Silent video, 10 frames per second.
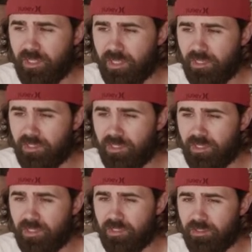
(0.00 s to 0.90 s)
and
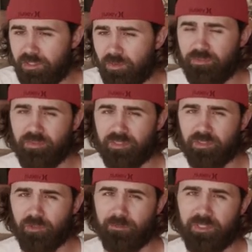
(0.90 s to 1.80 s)

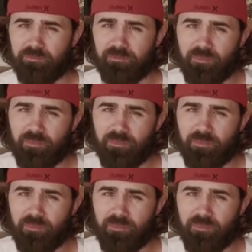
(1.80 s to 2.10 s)
reflected a little bit.